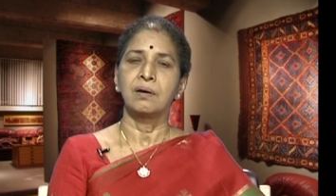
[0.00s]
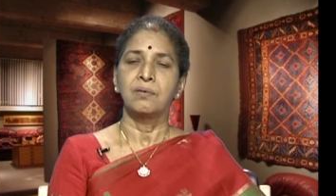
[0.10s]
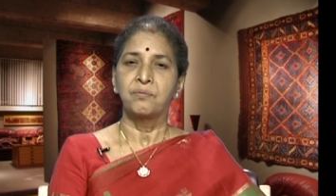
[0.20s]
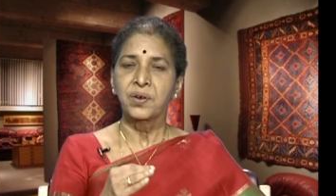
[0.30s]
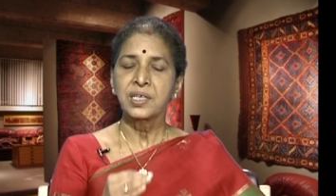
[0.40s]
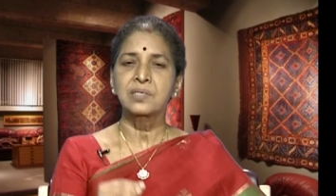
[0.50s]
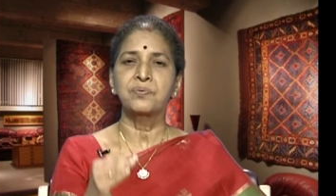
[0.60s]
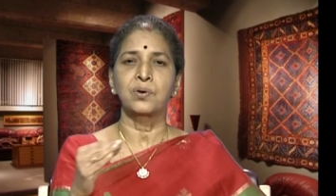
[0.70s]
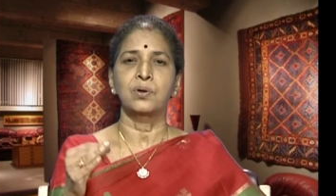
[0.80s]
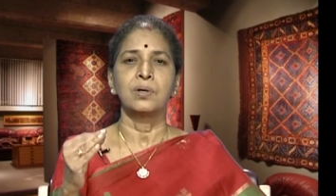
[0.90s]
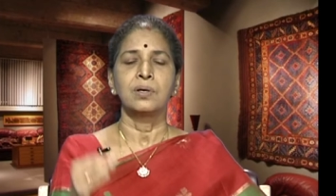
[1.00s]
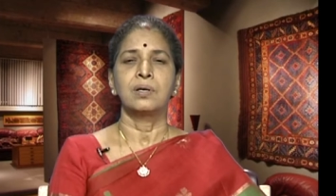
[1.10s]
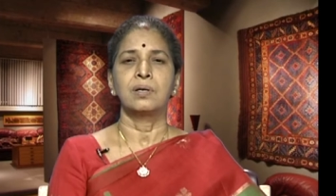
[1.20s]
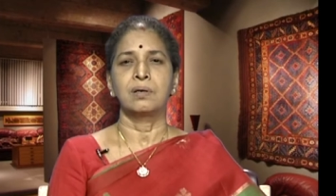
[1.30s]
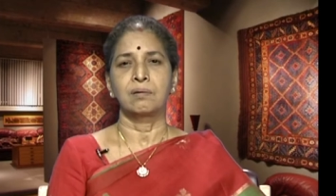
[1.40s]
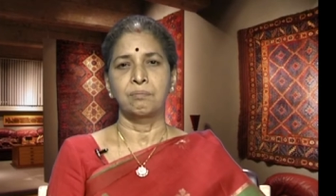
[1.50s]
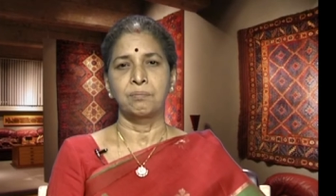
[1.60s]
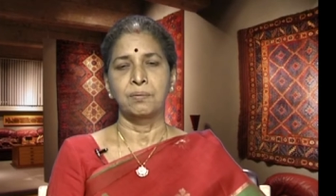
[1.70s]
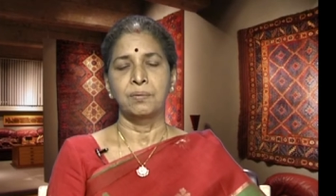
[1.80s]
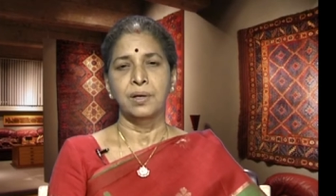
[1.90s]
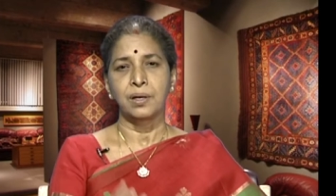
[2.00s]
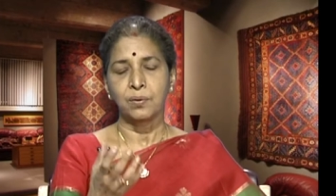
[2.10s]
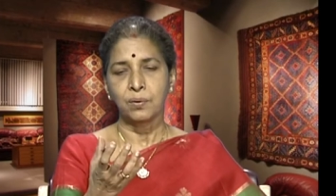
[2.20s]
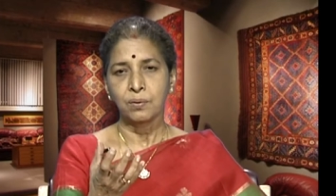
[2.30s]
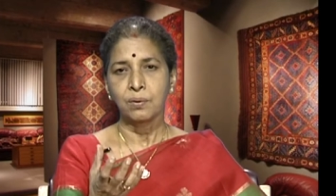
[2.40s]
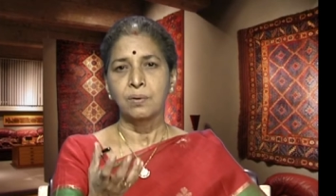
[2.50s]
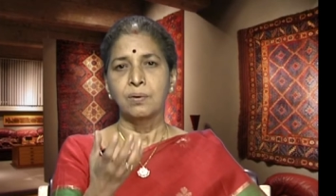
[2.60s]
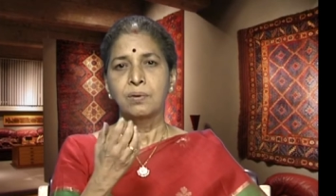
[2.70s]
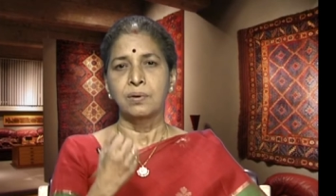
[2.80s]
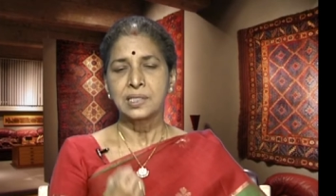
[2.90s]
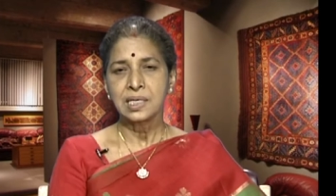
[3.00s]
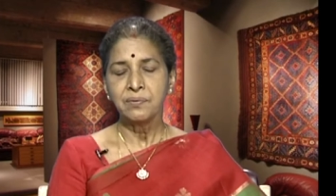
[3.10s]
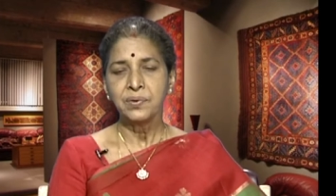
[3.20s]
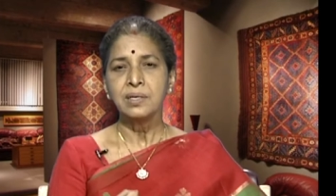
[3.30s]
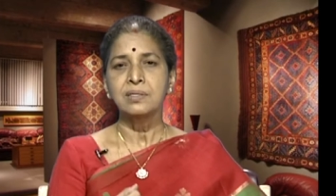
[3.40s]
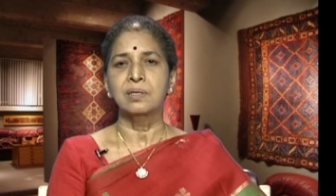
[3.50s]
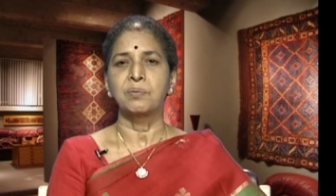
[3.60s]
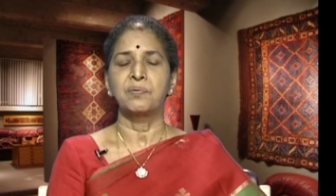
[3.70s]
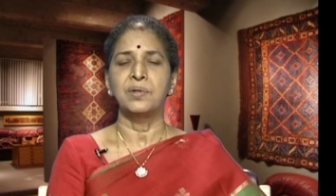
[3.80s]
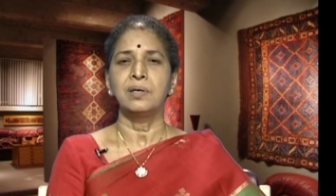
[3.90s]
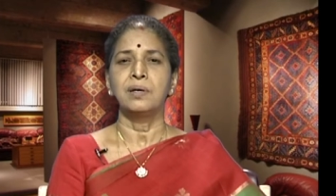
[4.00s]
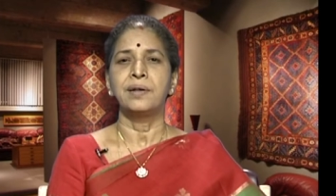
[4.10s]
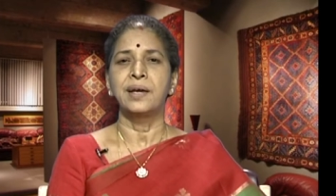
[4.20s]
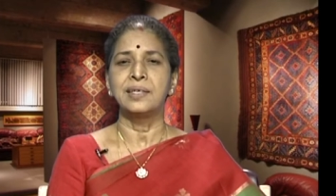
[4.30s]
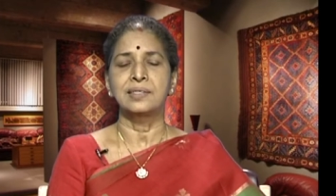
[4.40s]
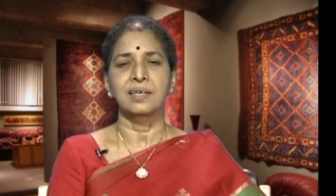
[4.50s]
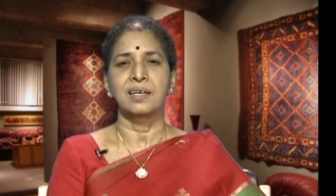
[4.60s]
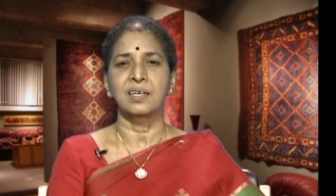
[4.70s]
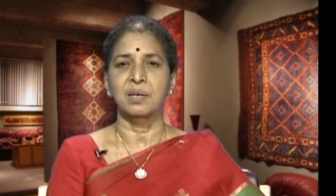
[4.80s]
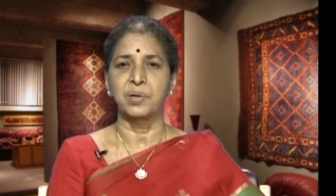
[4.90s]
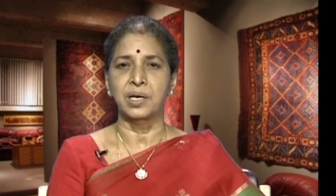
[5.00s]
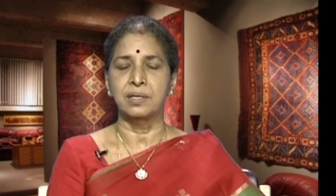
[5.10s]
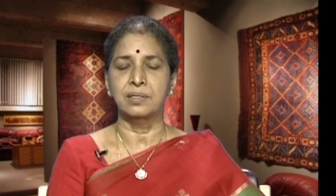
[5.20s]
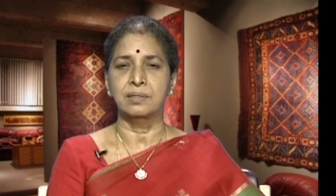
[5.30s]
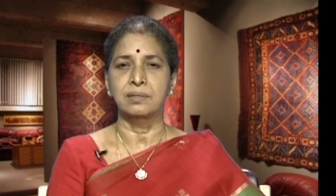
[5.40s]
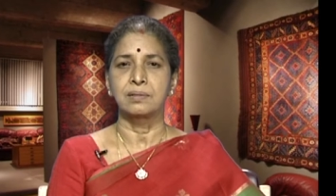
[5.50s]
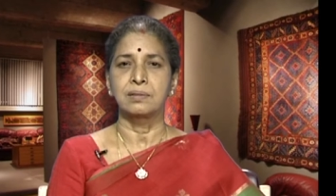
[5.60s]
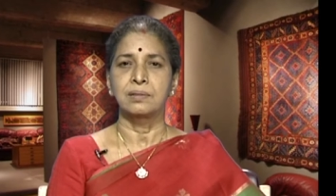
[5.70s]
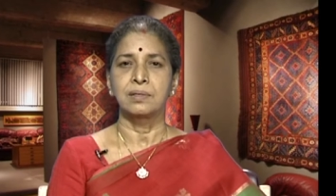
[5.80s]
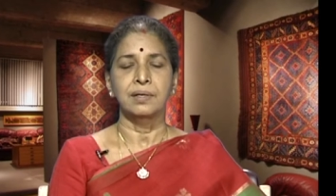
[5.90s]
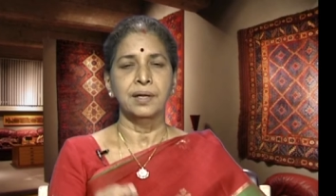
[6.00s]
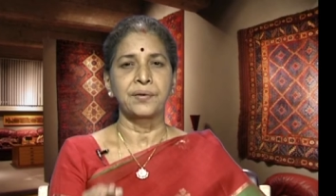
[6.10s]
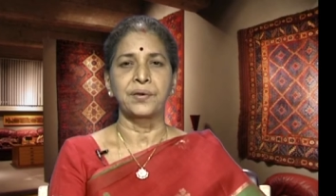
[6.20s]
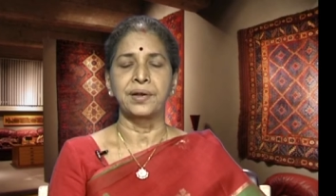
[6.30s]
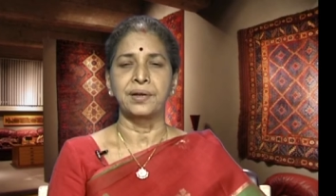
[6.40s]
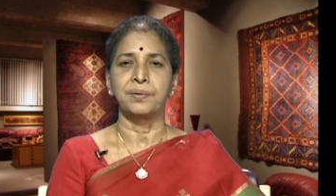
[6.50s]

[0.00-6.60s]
fresh for you know receiving some of the dyes and chemicals and get ready.